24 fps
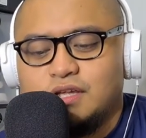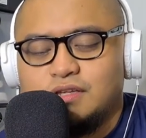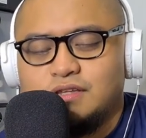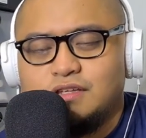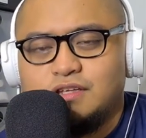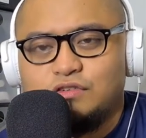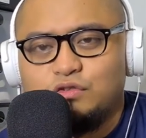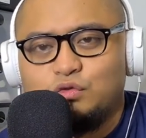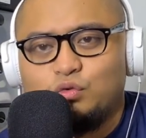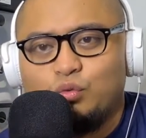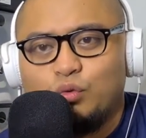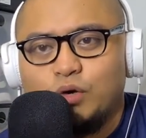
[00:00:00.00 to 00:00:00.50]

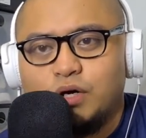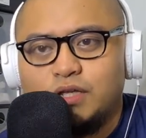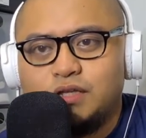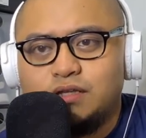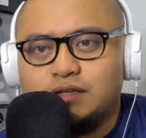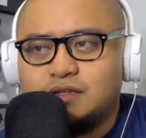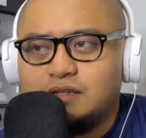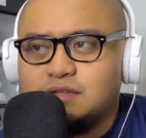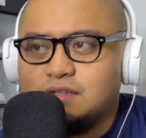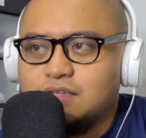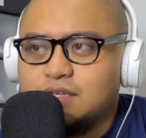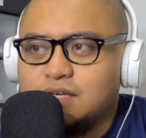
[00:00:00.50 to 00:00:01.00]
This one,
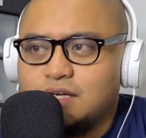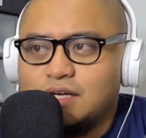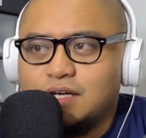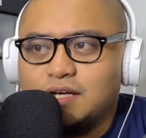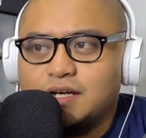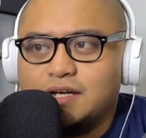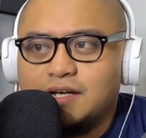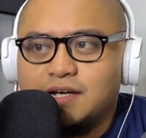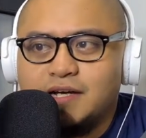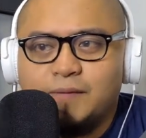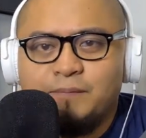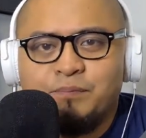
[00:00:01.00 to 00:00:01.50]

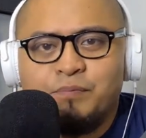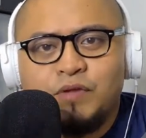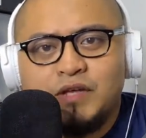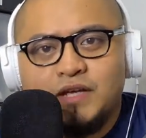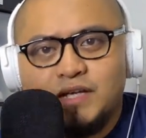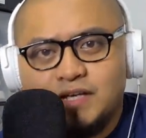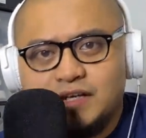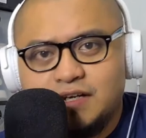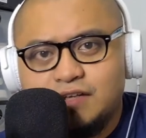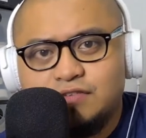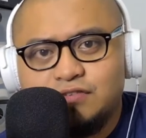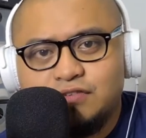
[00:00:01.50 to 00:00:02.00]
the
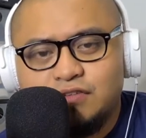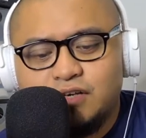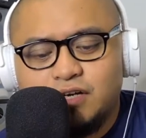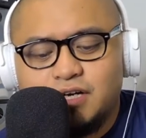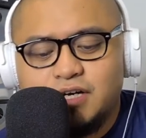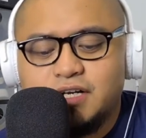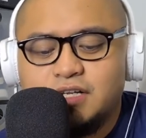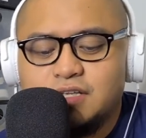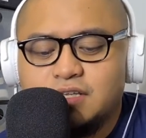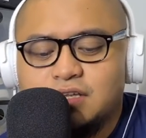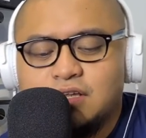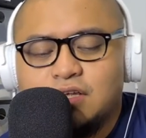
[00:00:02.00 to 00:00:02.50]
Crease
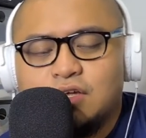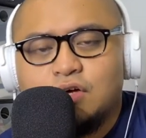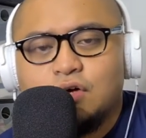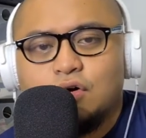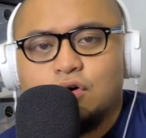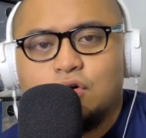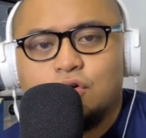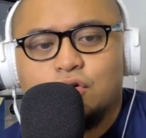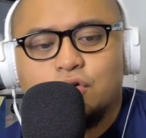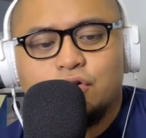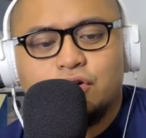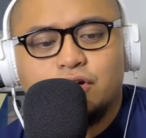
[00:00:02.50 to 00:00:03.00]
Guard,
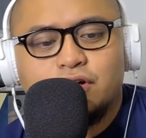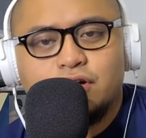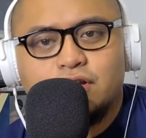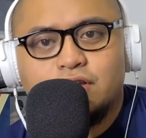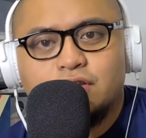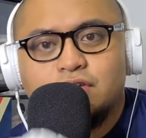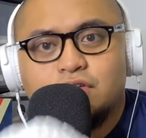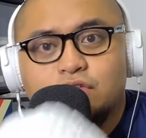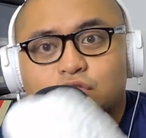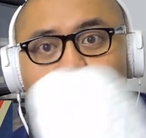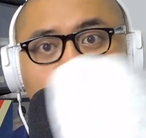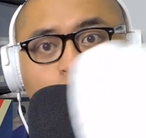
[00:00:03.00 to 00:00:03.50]
or
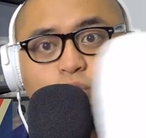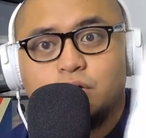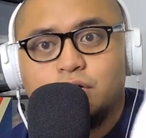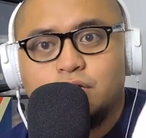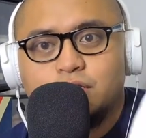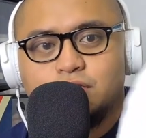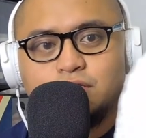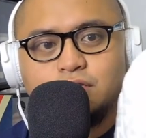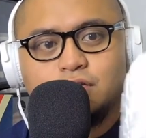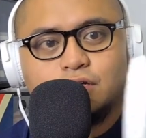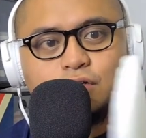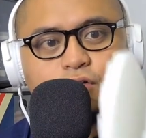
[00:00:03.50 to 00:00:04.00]
this
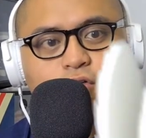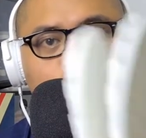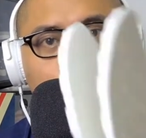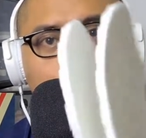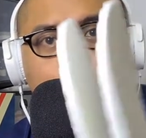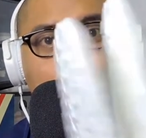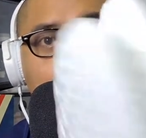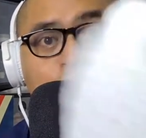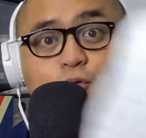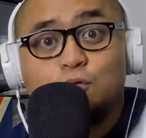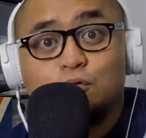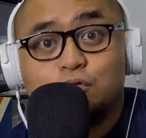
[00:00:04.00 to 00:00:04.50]
one, the
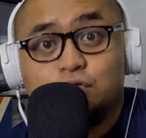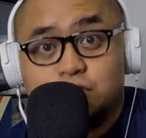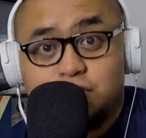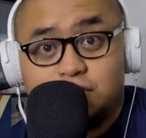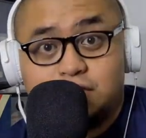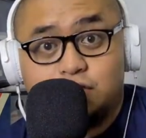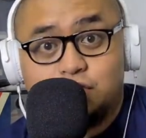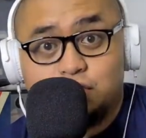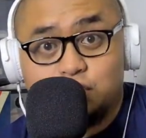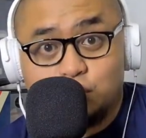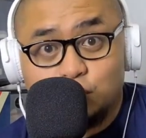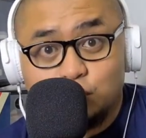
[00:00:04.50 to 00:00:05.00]
Cumulus
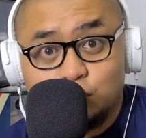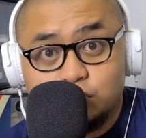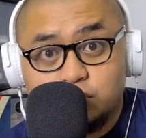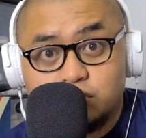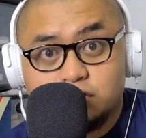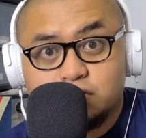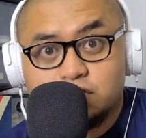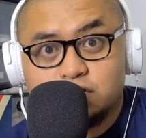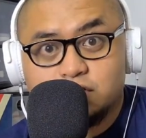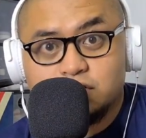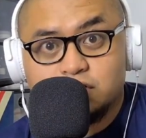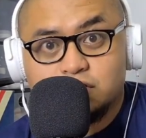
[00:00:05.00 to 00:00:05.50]

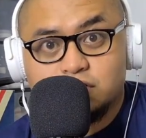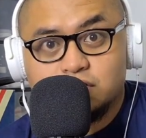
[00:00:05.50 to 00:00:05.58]
insoles.